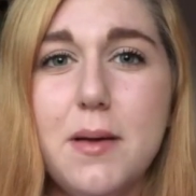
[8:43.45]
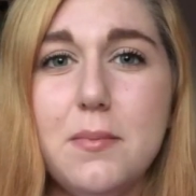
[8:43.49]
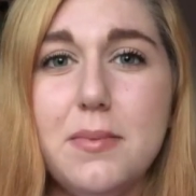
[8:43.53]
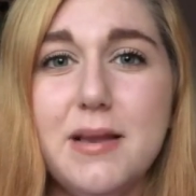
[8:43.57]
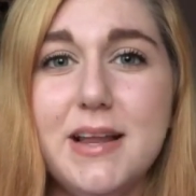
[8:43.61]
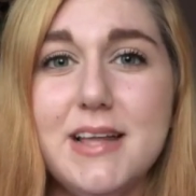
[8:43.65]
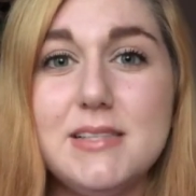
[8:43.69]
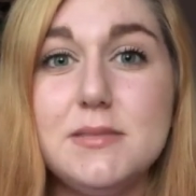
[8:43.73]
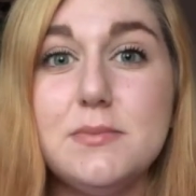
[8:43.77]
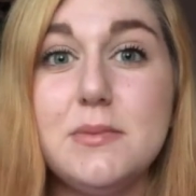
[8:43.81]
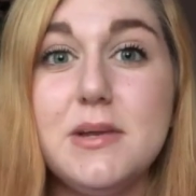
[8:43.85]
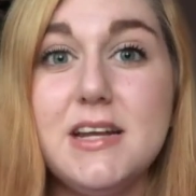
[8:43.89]

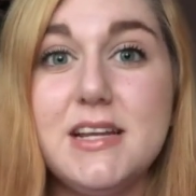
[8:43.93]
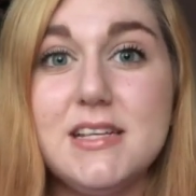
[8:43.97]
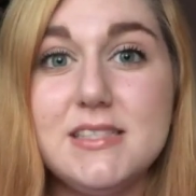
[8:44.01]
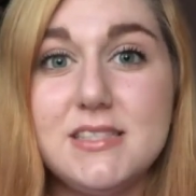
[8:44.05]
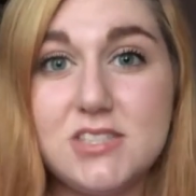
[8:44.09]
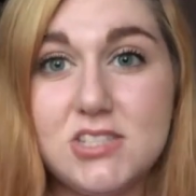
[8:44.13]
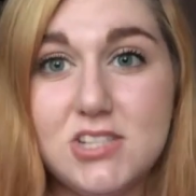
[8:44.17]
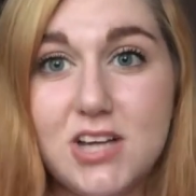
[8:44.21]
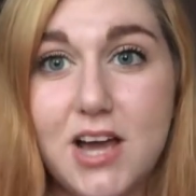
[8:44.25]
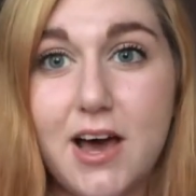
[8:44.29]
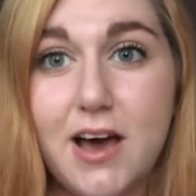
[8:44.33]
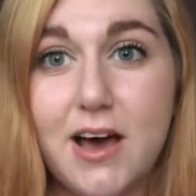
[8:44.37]
placement
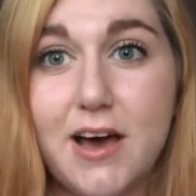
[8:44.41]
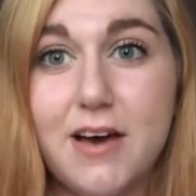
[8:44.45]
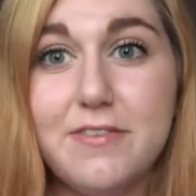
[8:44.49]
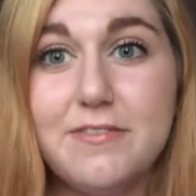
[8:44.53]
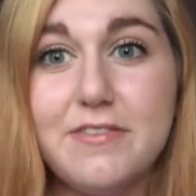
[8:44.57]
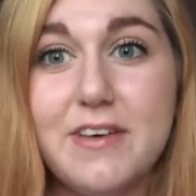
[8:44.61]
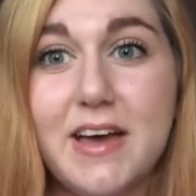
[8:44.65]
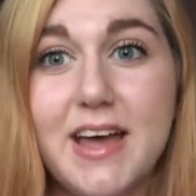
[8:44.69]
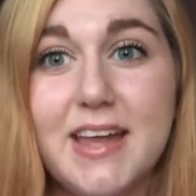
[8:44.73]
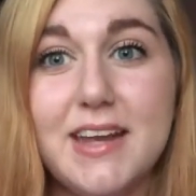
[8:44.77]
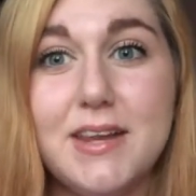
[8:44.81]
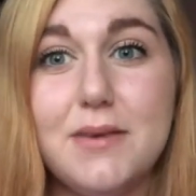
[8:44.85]
is
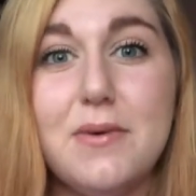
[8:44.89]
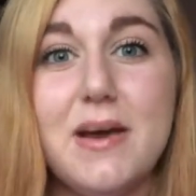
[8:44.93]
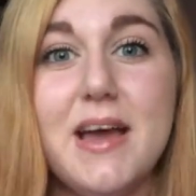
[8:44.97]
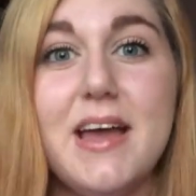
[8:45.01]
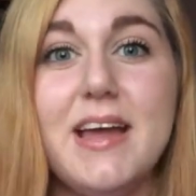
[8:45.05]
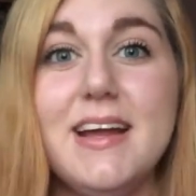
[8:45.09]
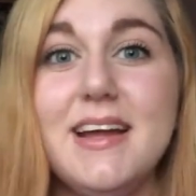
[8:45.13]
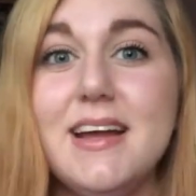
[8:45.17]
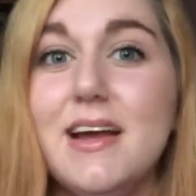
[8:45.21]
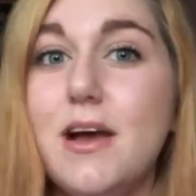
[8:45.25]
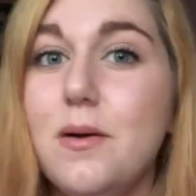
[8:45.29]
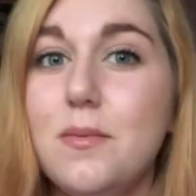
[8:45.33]
tough
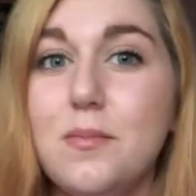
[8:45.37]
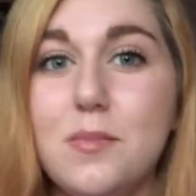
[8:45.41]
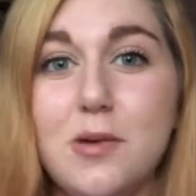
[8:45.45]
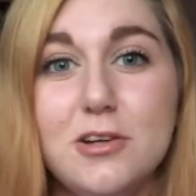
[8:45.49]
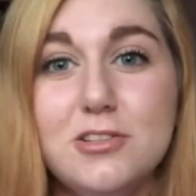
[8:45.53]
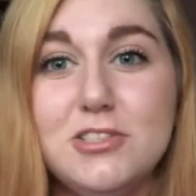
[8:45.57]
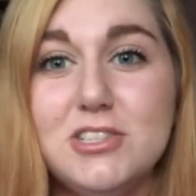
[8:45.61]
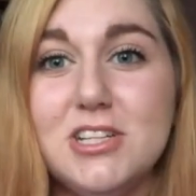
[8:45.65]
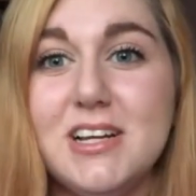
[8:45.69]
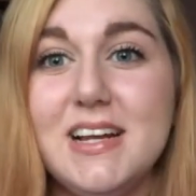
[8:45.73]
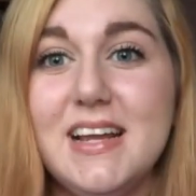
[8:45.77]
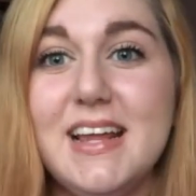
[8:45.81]
anyway,
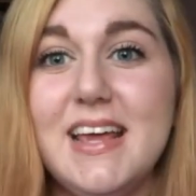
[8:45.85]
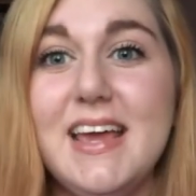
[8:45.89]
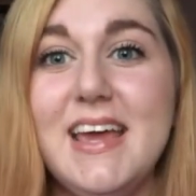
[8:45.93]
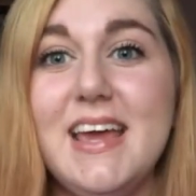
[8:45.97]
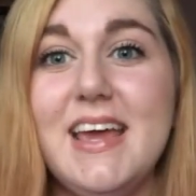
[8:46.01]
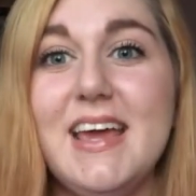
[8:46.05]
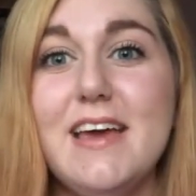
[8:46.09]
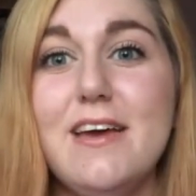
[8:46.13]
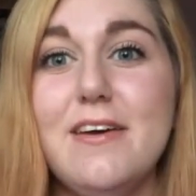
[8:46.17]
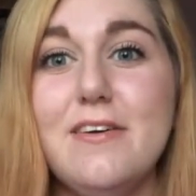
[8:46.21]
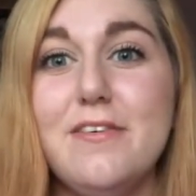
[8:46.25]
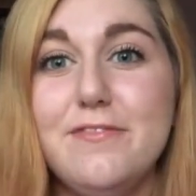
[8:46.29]

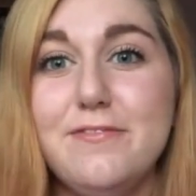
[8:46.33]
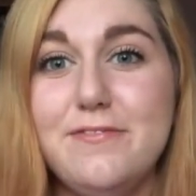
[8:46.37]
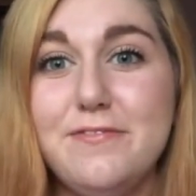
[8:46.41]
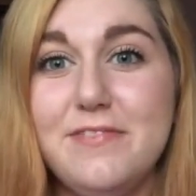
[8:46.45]
emotionally,